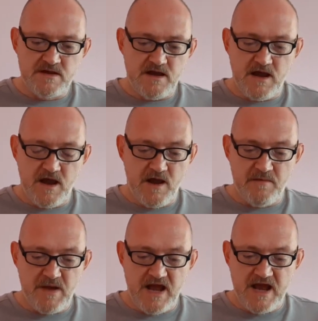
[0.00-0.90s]

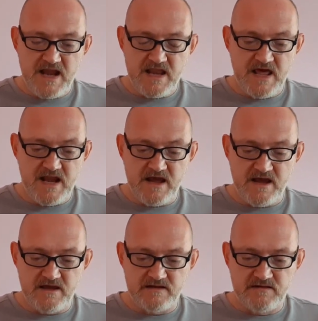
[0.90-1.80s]
And then,
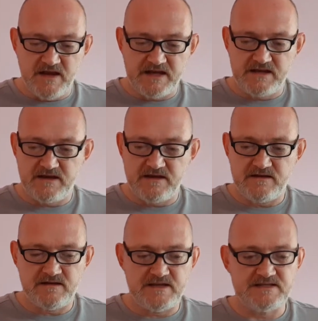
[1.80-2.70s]
like
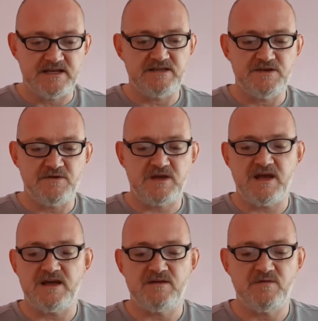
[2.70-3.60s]
they say in the
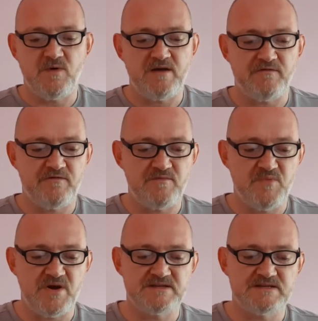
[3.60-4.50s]
UK, you're waiting for a
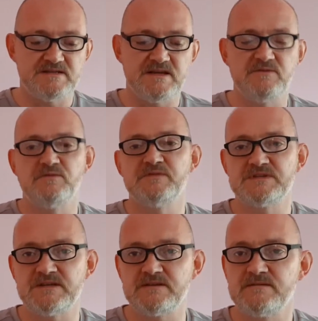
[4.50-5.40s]
bus, and then all of a
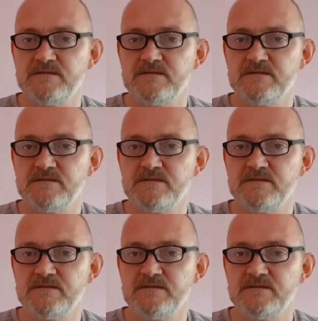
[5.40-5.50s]
sudden,